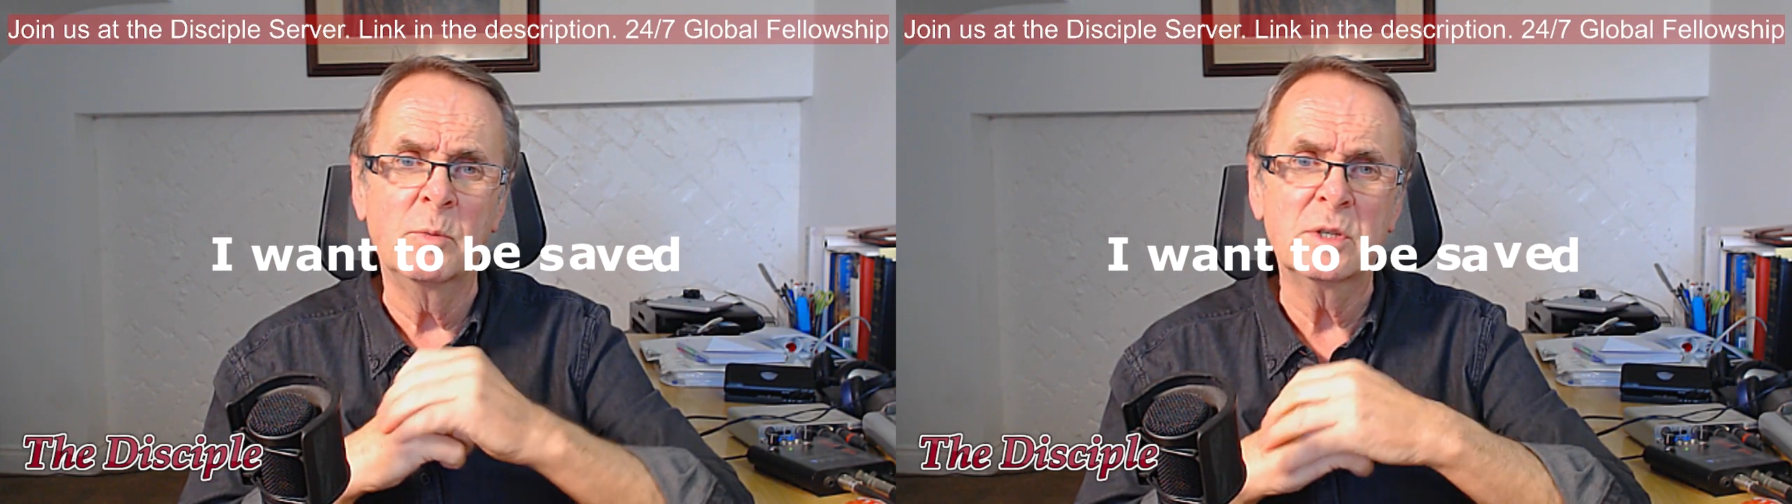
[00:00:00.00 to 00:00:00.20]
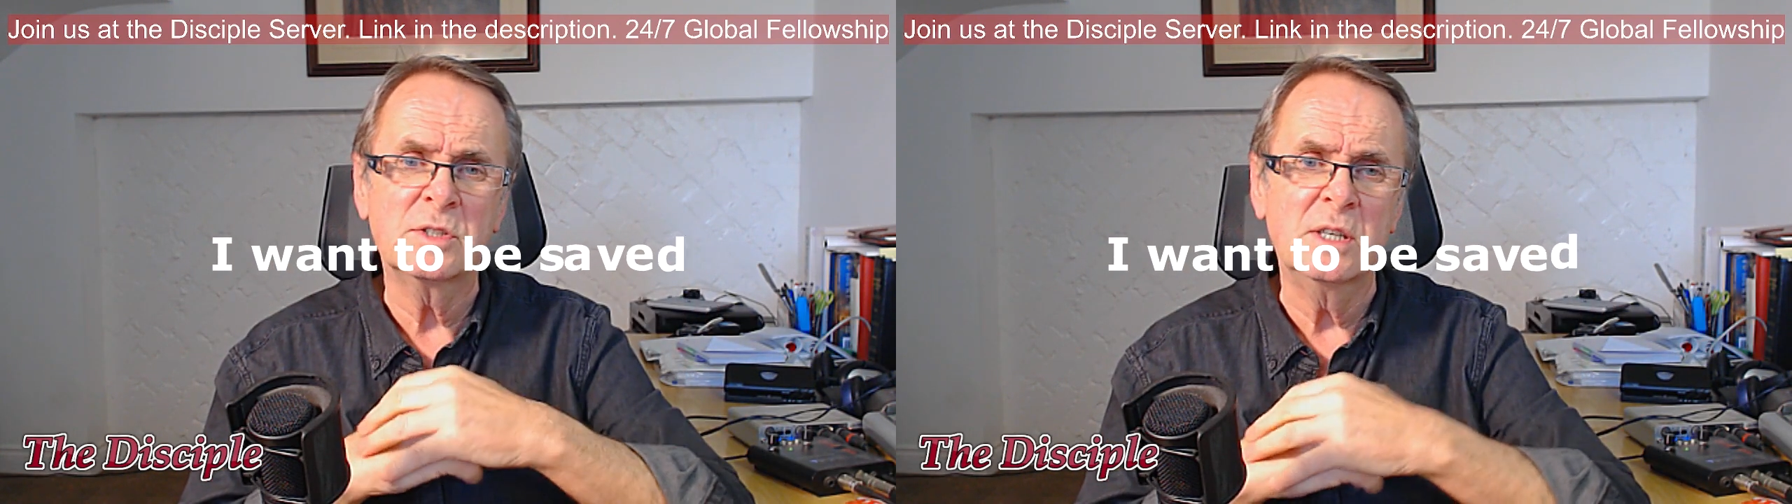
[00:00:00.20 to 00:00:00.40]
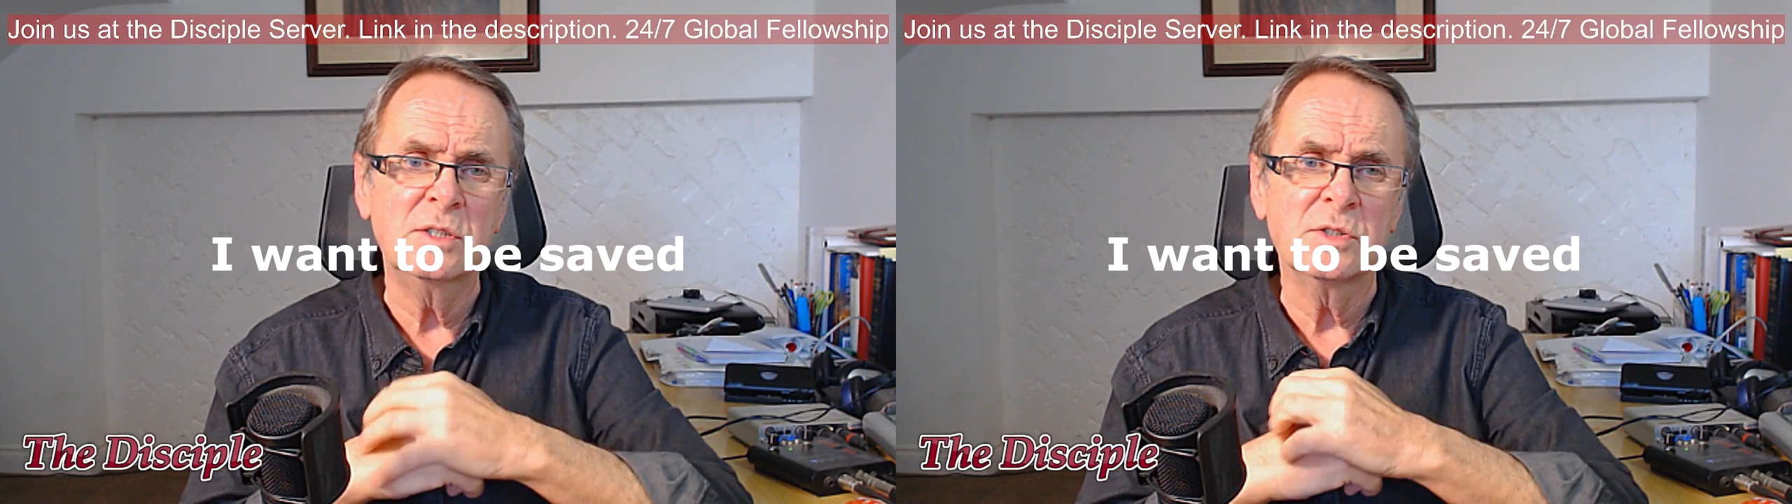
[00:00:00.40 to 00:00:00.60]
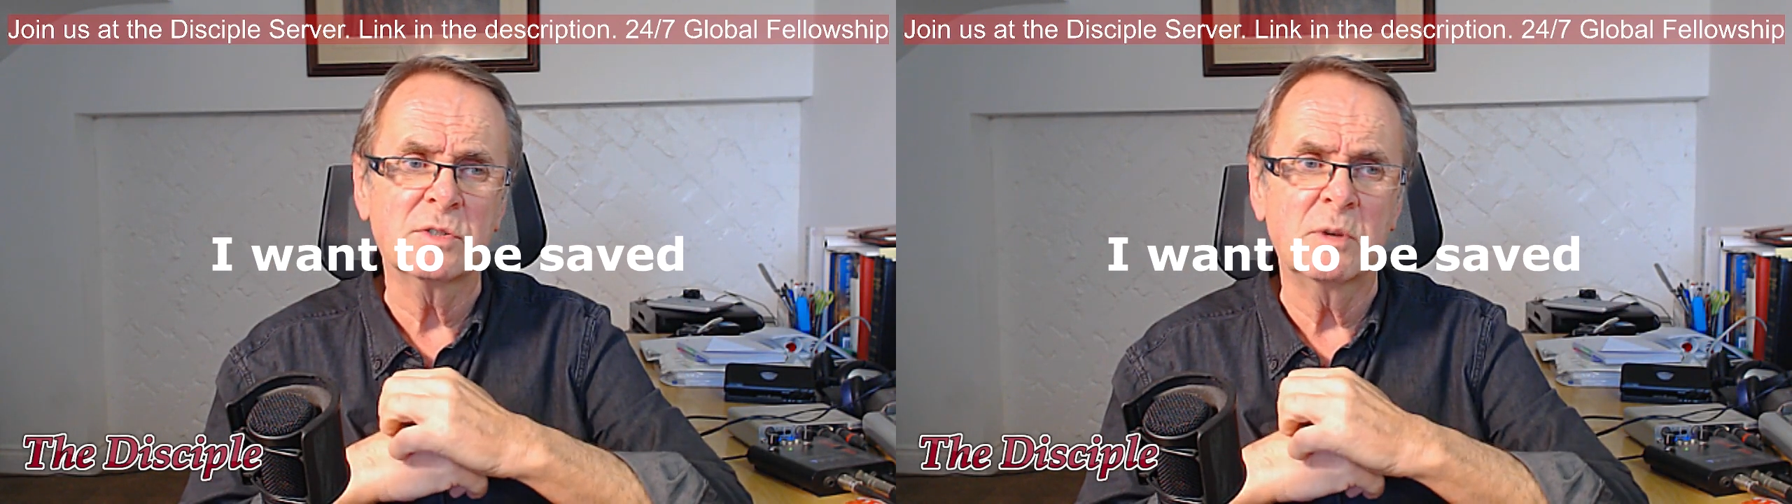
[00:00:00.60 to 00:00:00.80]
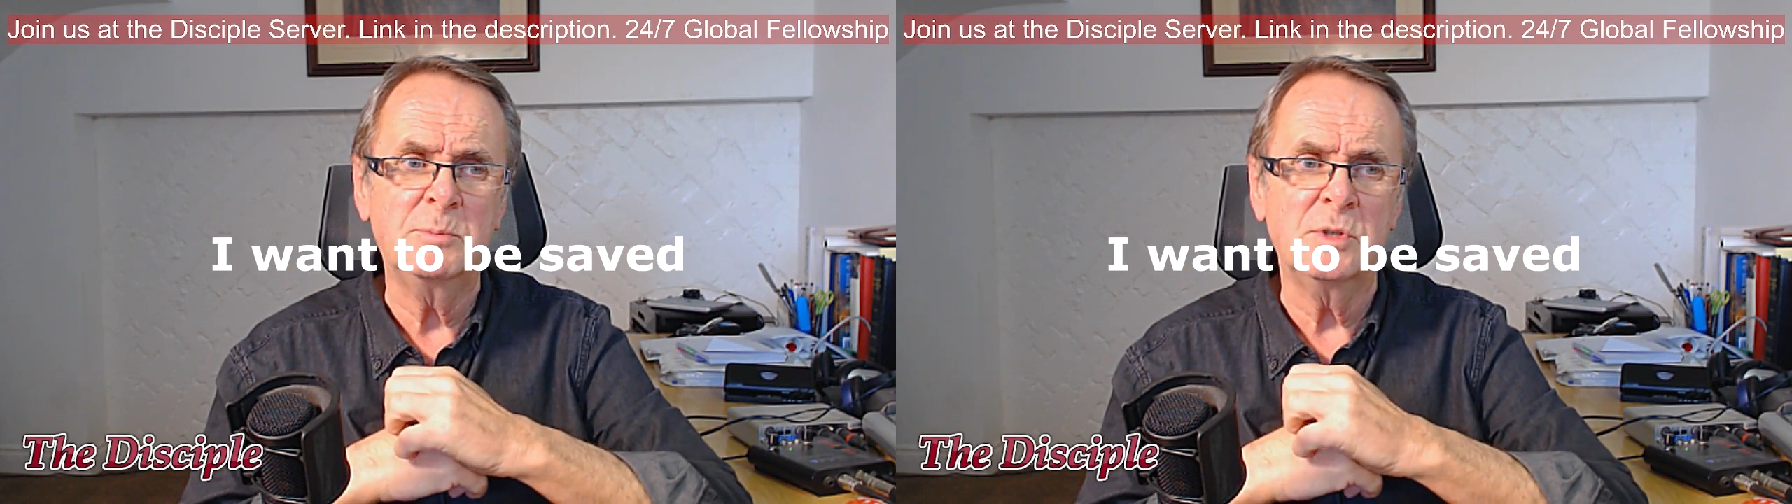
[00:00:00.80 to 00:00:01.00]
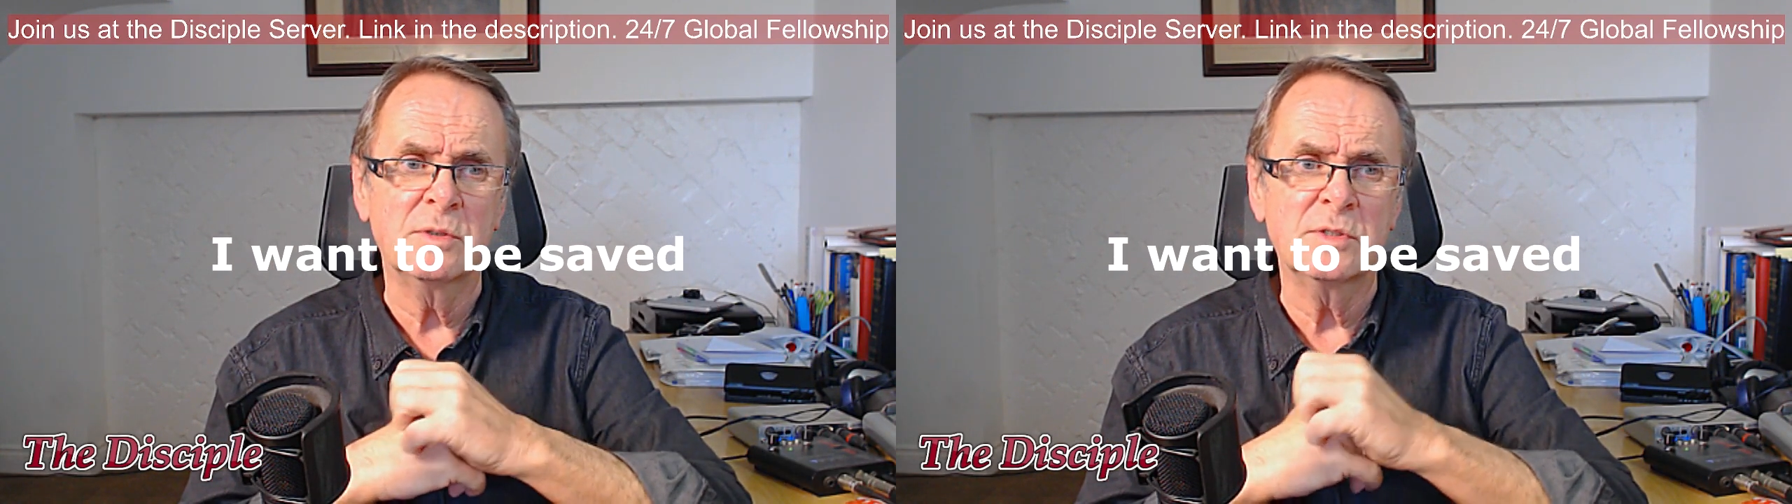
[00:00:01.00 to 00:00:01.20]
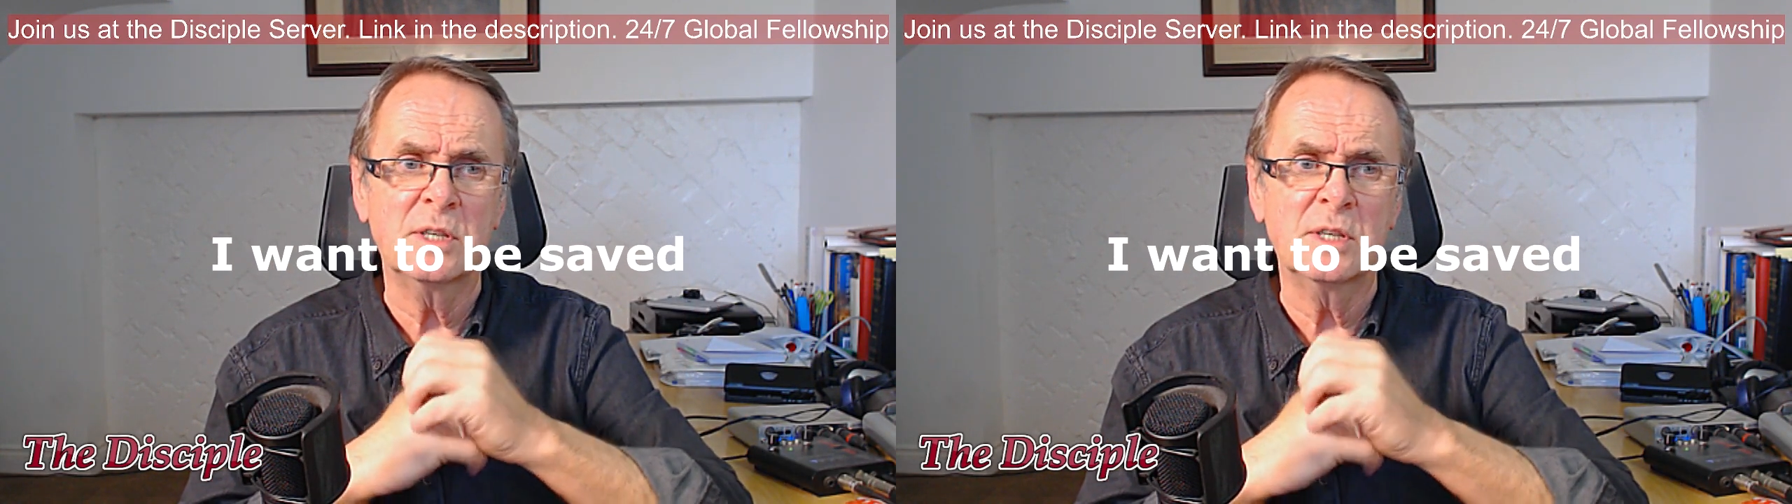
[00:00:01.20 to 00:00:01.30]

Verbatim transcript: and we'll send you scripture and